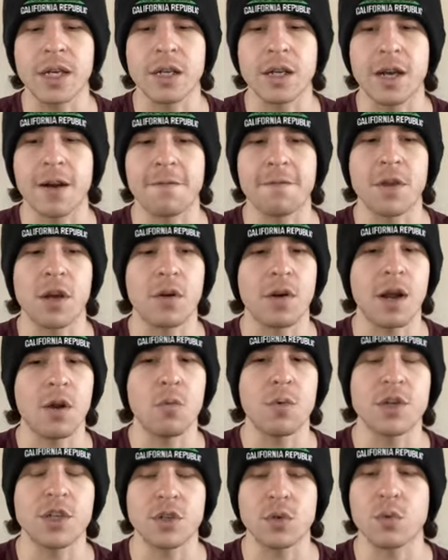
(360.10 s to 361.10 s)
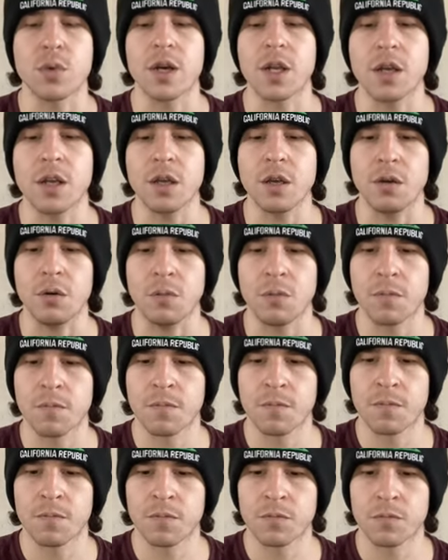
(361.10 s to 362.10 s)
to kind of figure out what you want to do.
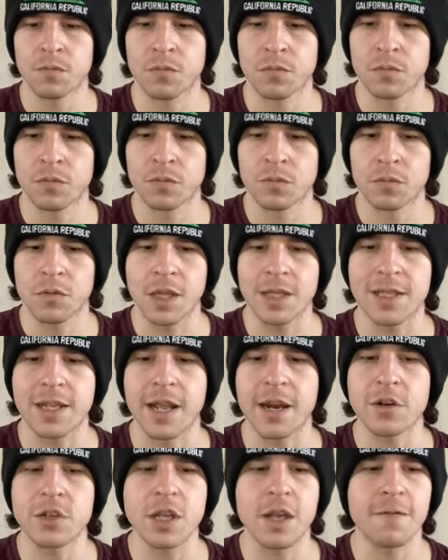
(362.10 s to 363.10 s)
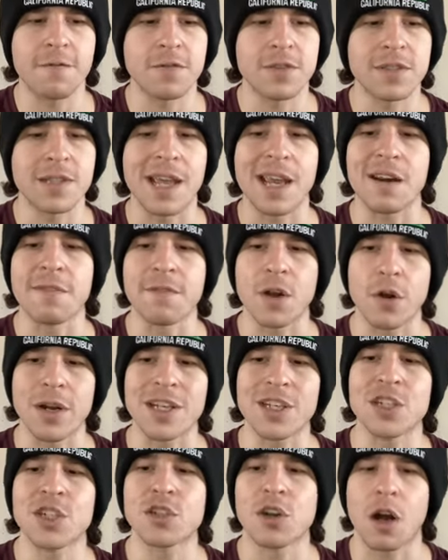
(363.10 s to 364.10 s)
It's an energy of staying
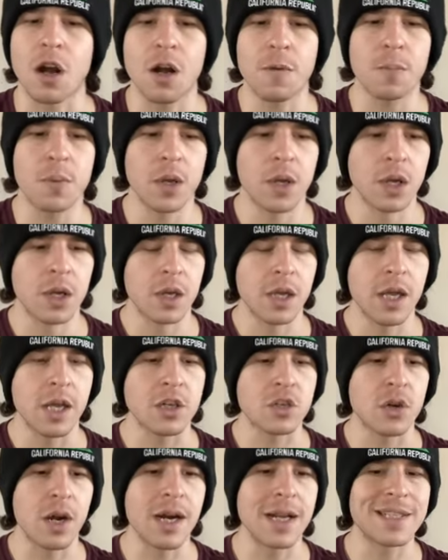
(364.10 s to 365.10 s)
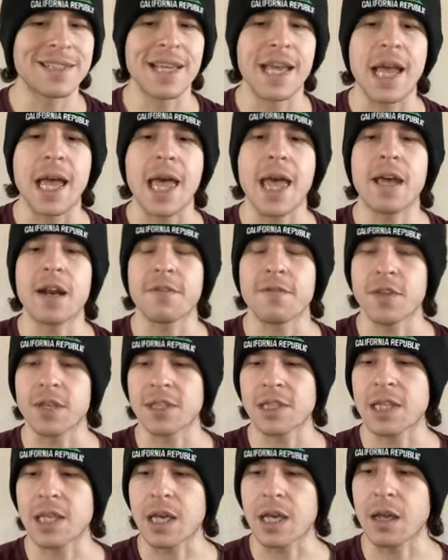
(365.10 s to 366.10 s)
very sharp and trying to stay ahead of
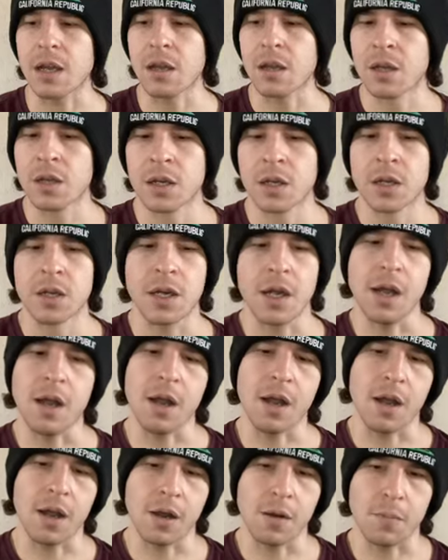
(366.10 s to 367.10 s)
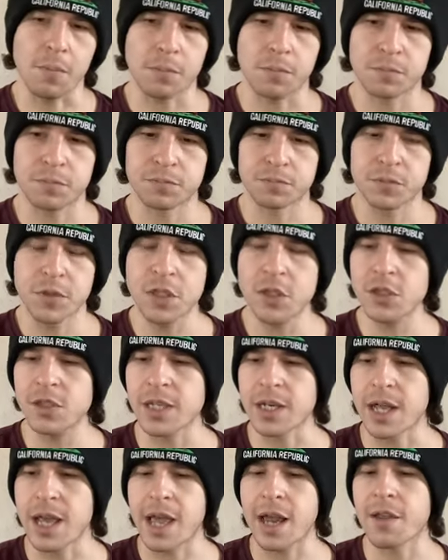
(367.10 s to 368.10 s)
this thing.
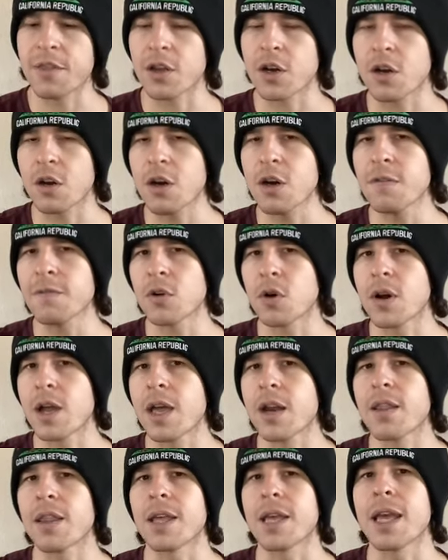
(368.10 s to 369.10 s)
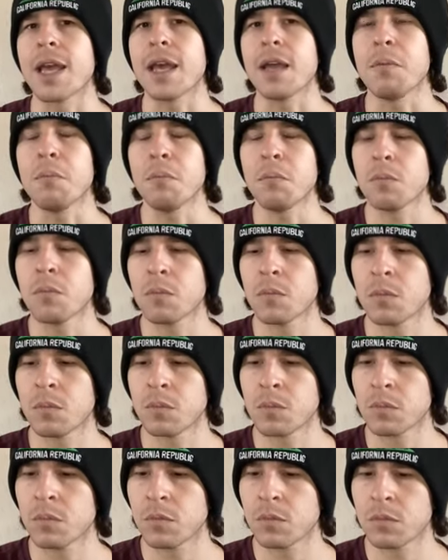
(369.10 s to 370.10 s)
Interesting, ahead of the curve or ahead of the game?
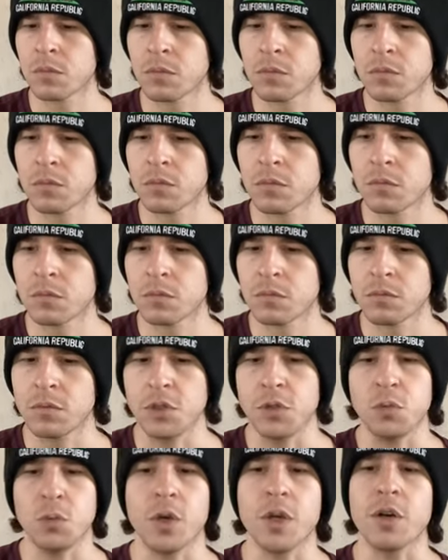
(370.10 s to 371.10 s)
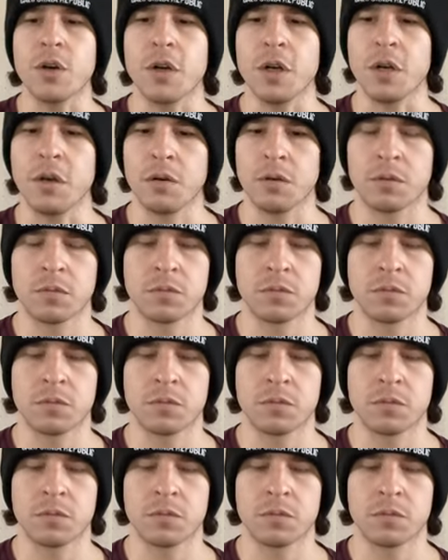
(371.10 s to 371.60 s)
Just wondering.